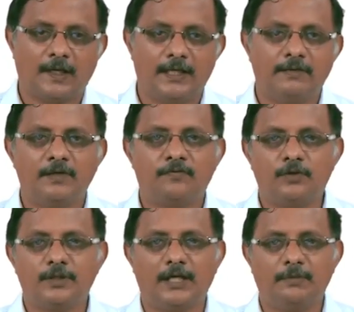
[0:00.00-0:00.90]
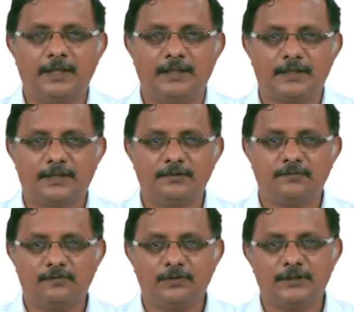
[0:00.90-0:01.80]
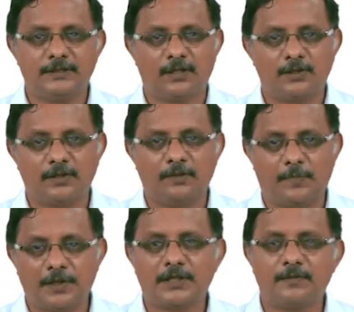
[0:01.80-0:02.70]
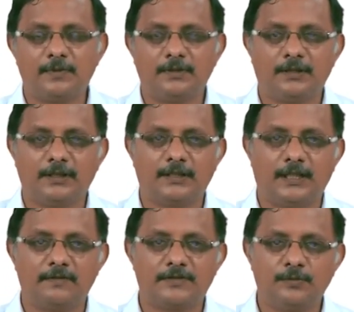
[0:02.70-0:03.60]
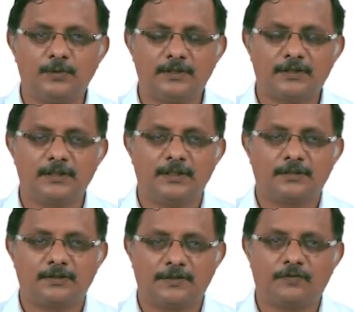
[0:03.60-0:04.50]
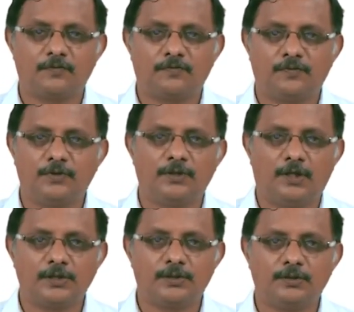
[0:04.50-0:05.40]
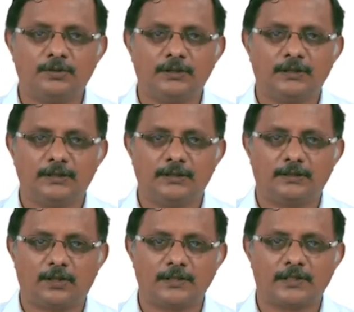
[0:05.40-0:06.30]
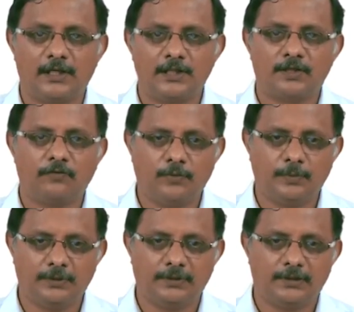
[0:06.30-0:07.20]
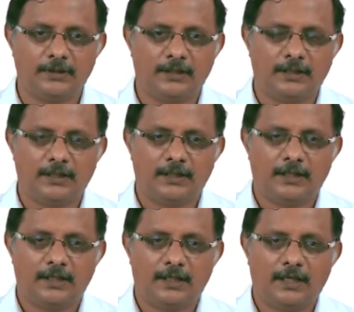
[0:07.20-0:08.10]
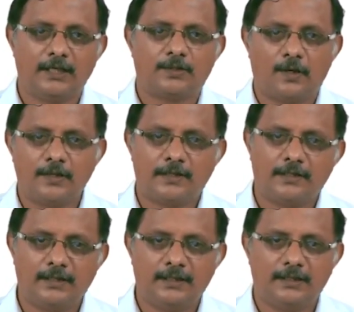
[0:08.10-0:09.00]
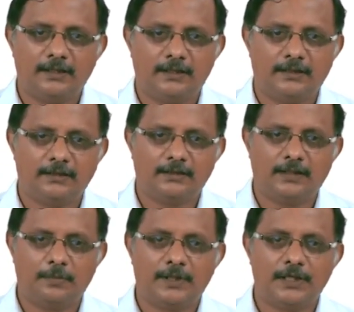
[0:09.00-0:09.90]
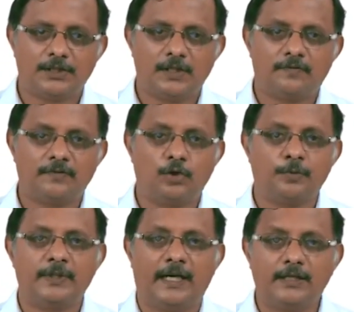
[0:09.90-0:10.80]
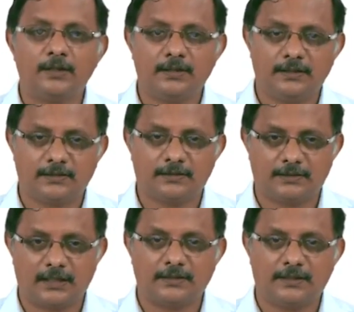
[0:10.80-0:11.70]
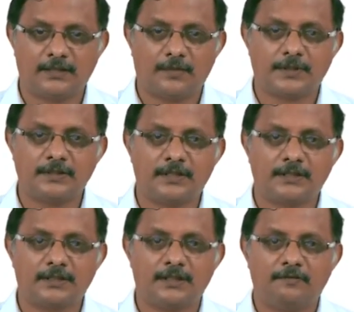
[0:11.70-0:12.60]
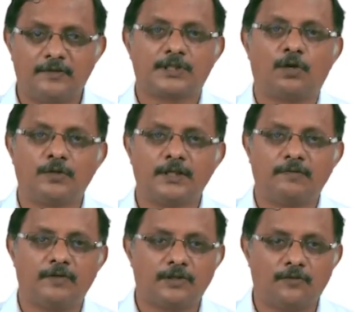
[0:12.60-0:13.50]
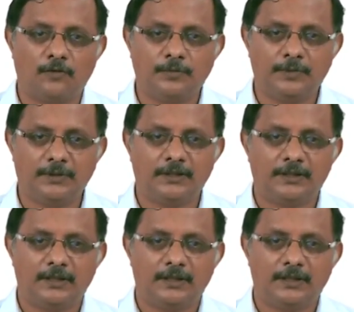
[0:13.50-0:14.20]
And even food can be addictive. Food is also a pleasurable kind of stimulus. So, therefore, food also causes release of dopamine. And contrarily, application of dopamine antagonists, so that is substances which counter the effect of dopamine,